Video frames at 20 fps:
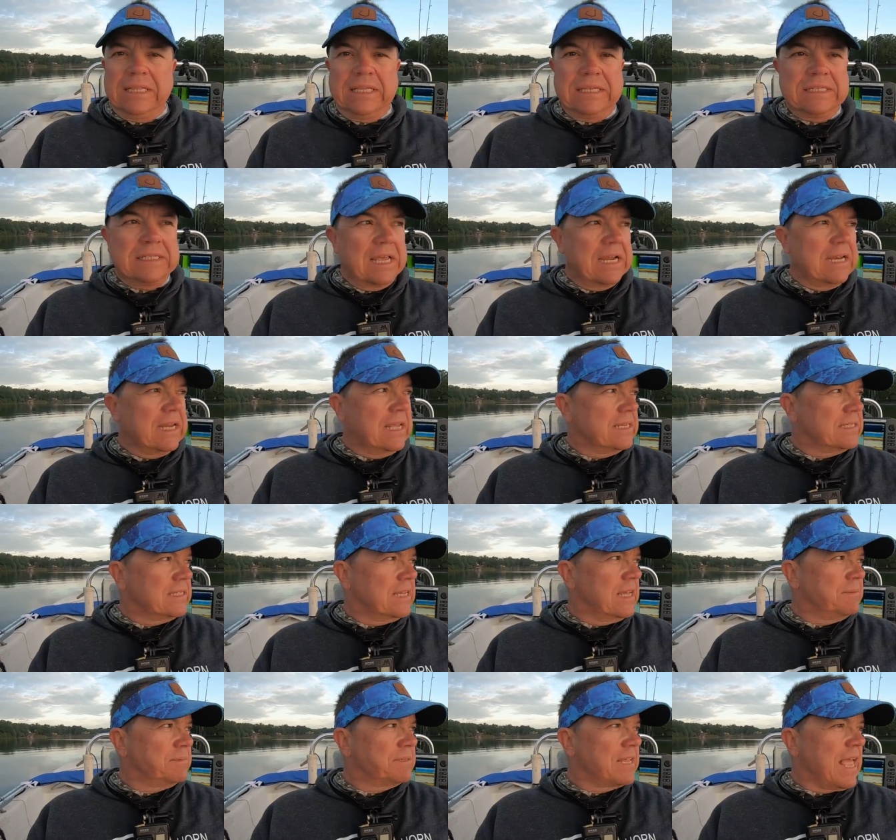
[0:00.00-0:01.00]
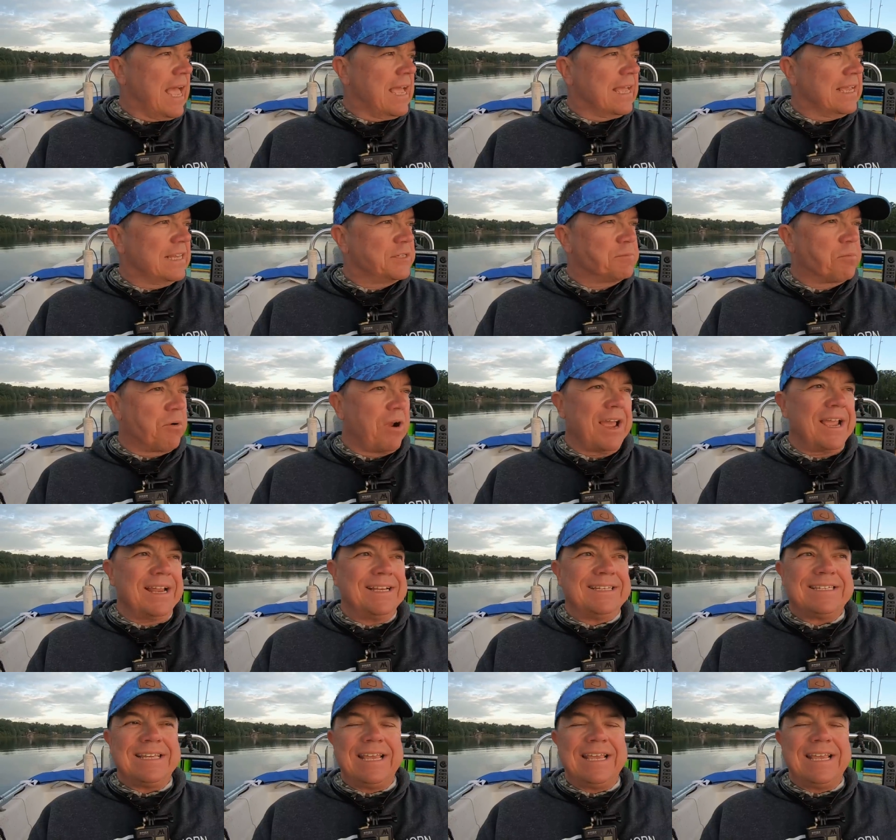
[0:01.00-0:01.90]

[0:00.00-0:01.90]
the sun gets up, sky gets bright,